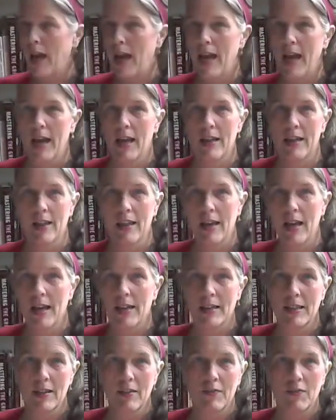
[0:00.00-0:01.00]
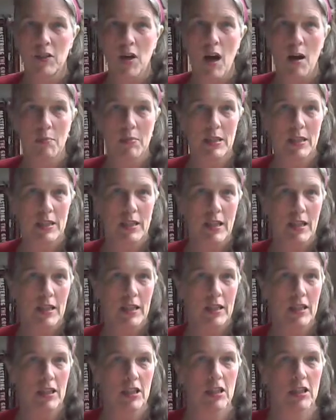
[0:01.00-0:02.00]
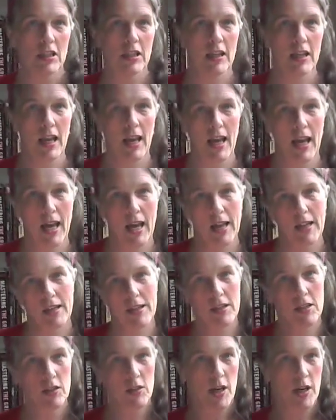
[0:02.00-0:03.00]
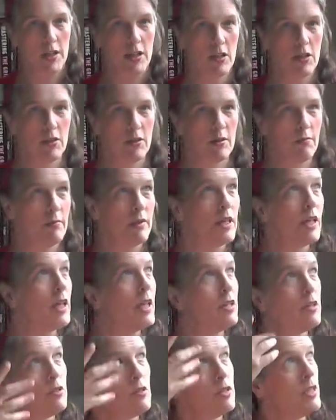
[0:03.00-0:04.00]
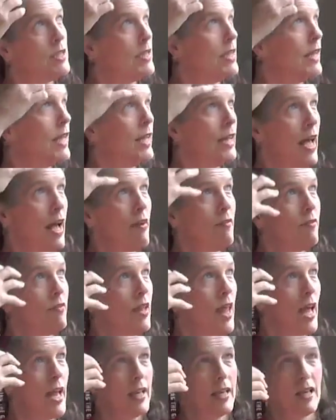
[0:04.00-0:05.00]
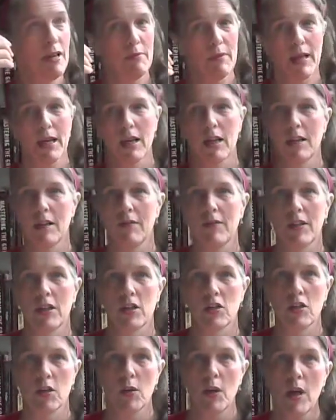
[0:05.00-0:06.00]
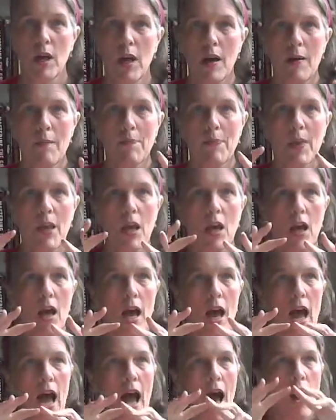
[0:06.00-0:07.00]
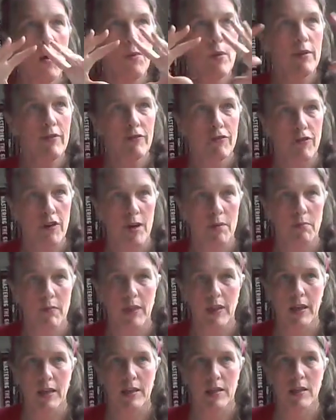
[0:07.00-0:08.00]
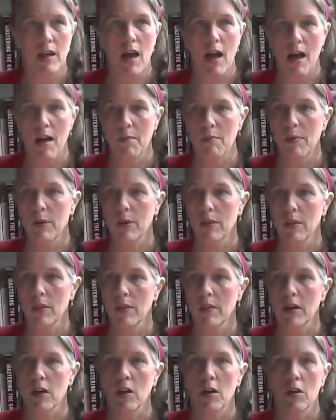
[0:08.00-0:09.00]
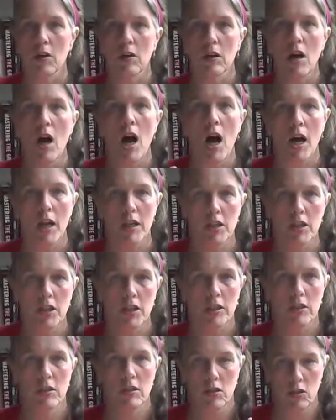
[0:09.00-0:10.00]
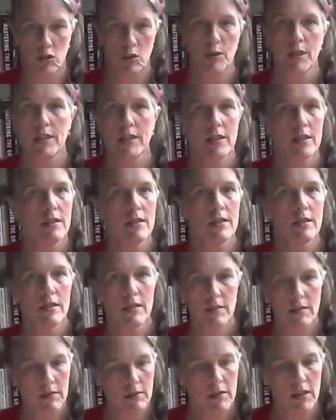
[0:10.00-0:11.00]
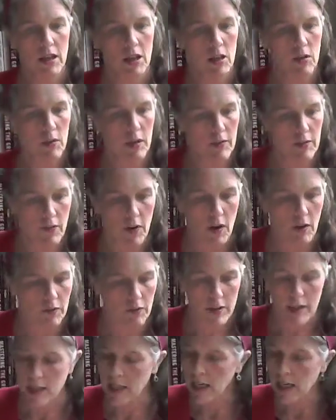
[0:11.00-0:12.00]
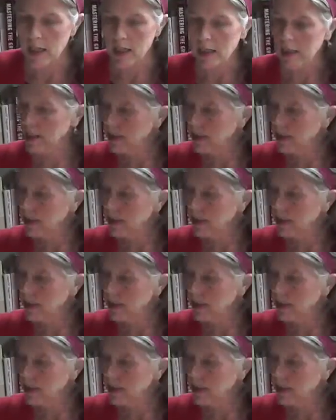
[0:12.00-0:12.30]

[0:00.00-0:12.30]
and the idea of top stitch and trying to do something interesting and have light coming in on the figure. So how we frame things up, there are conscious choices, involved with that.